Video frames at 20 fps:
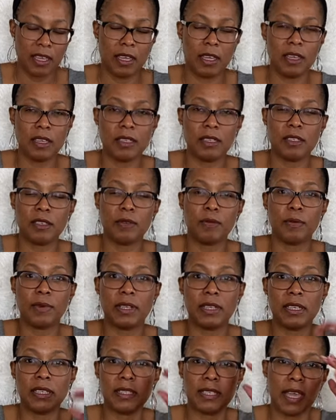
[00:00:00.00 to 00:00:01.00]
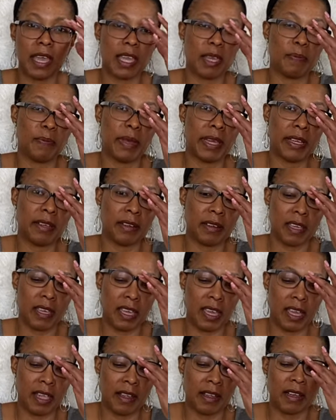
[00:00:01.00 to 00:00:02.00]
is to really take better
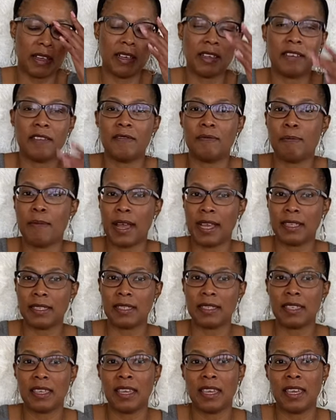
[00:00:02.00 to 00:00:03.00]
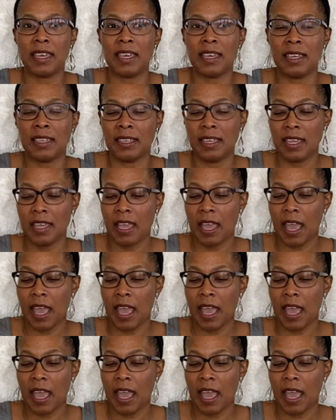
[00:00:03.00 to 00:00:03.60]
care of my skin,